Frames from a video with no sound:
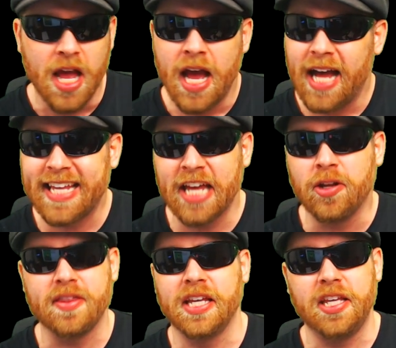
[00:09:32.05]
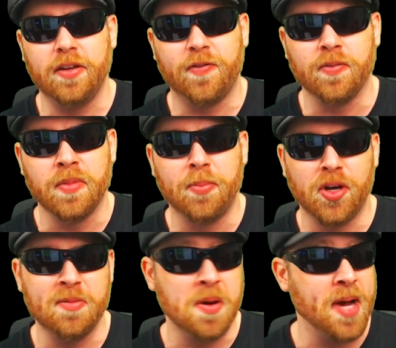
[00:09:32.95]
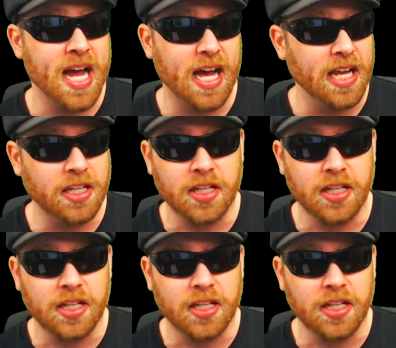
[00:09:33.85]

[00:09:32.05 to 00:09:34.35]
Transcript: I cannot thank you from the bottom of my heart.